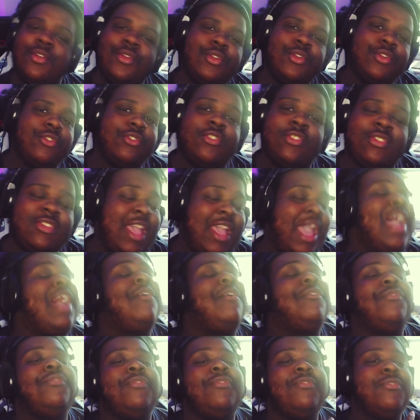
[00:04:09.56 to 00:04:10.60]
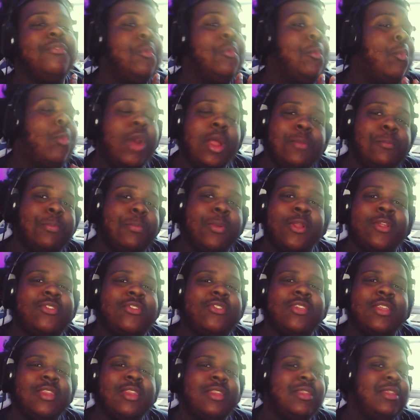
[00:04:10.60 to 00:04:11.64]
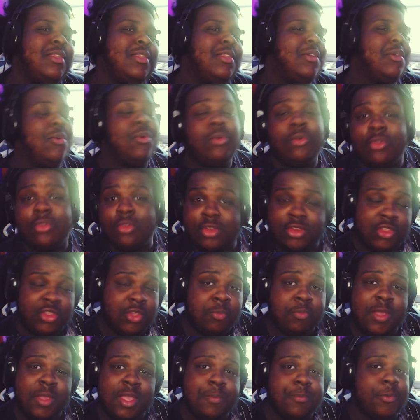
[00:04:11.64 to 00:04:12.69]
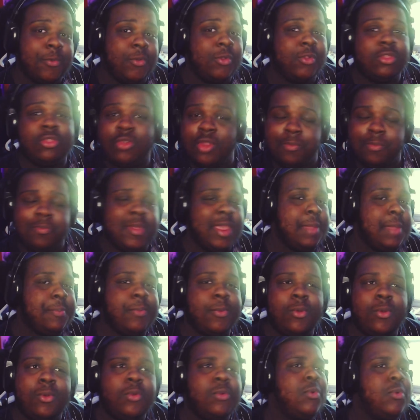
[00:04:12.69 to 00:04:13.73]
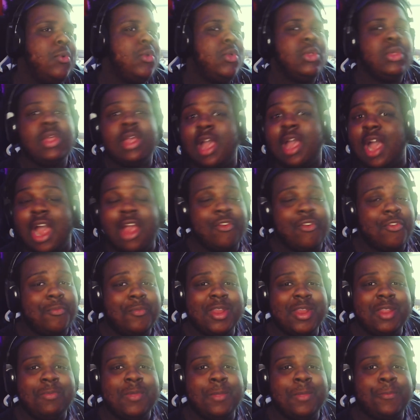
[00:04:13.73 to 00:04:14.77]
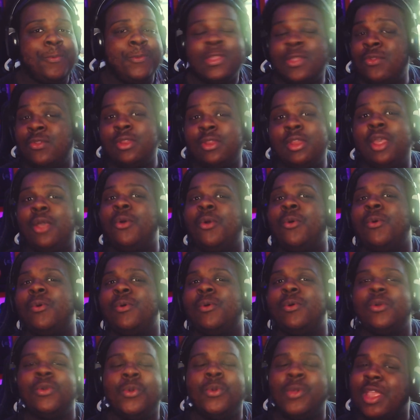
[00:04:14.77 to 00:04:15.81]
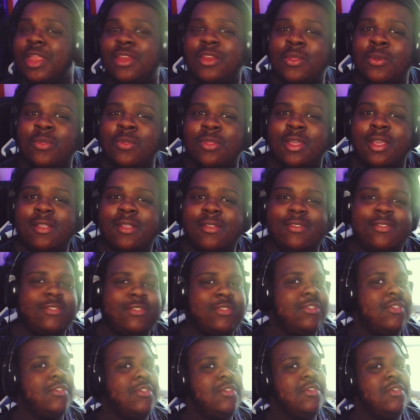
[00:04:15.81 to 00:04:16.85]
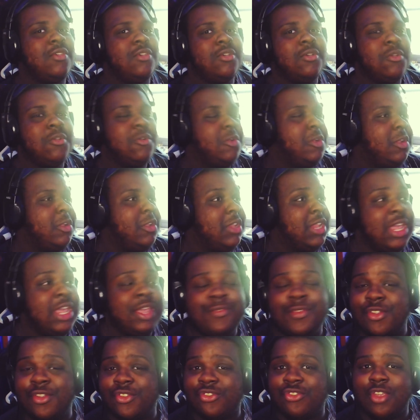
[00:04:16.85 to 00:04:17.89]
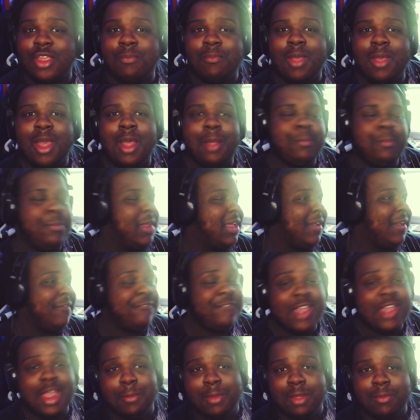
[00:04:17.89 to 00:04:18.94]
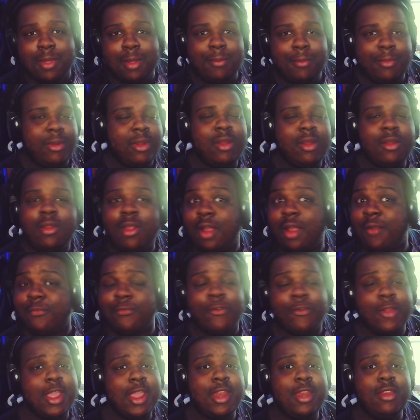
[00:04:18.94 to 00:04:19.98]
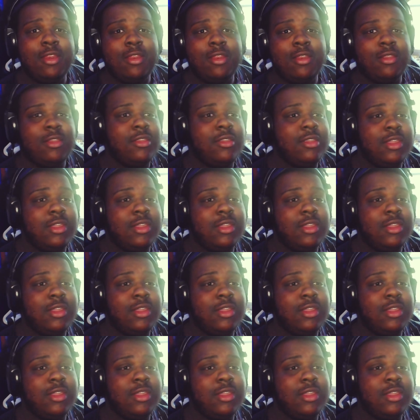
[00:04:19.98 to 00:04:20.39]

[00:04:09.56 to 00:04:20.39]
Just have one person, 2 people, 3 people, however many people you know who can do this, leave your stream up, like a family member, a friend,